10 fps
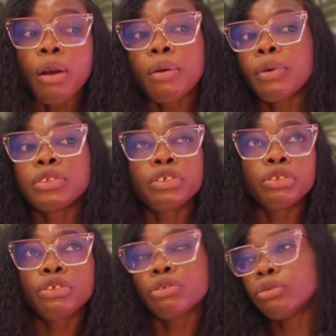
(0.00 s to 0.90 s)
we want you
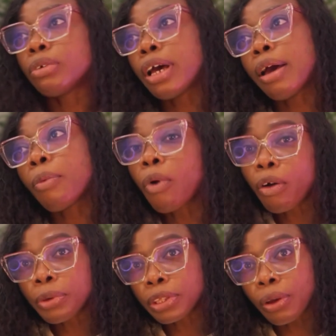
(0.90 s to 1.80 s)
to
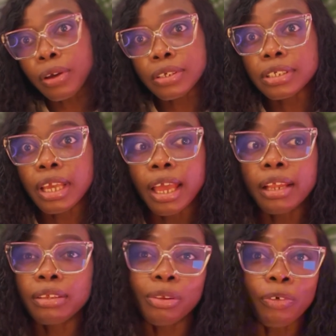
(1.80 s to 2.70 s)
work with us
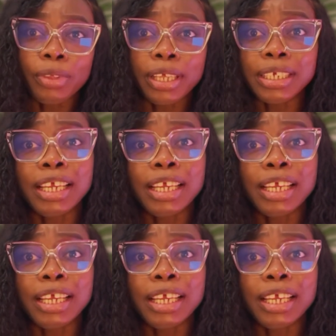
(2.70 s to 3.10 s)
and all of that.